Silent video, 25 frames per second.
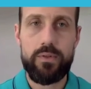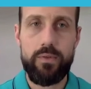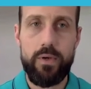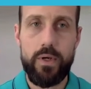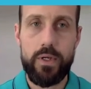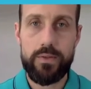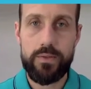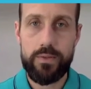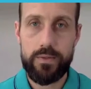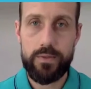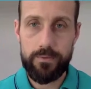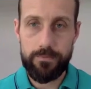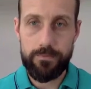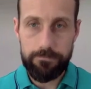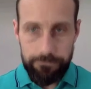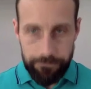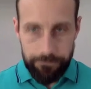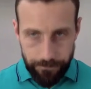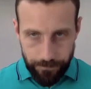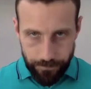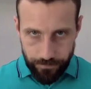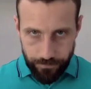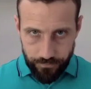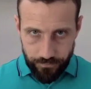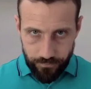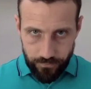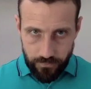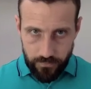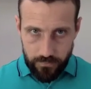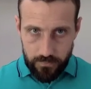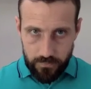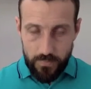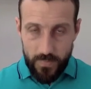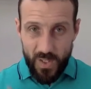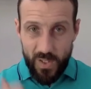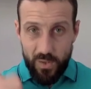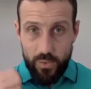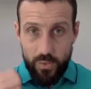devices.
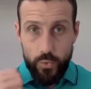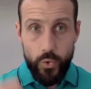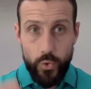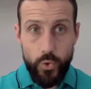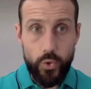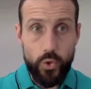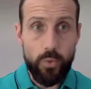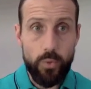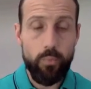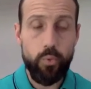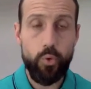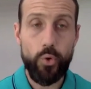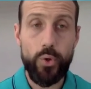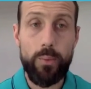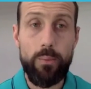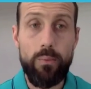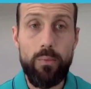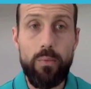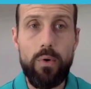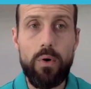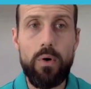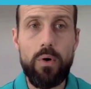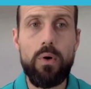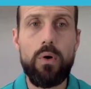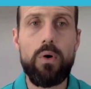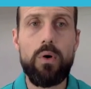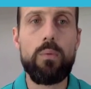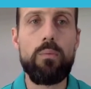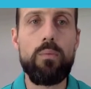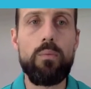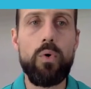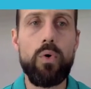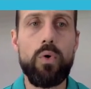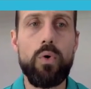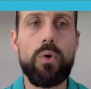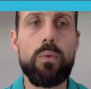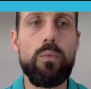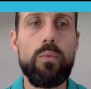Google putting more and
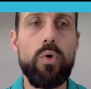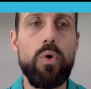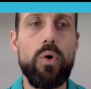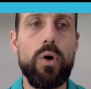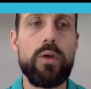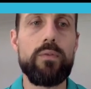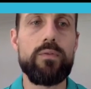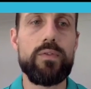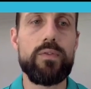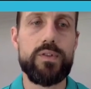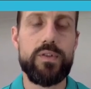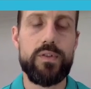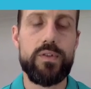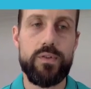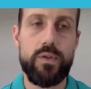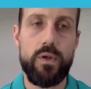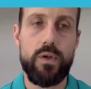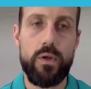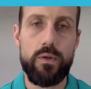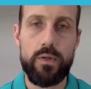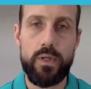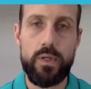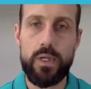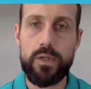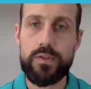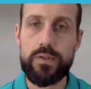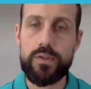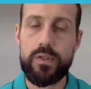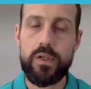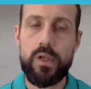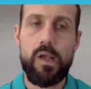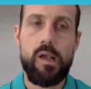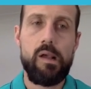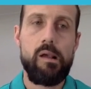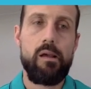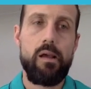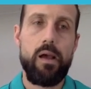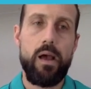more and more emphasis on this.
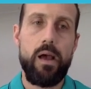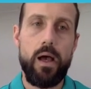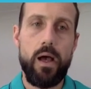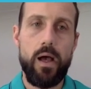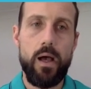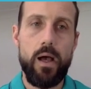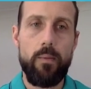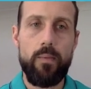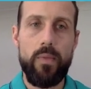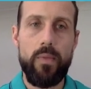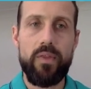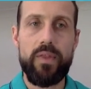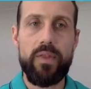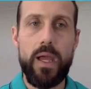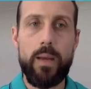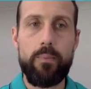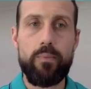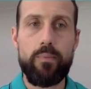They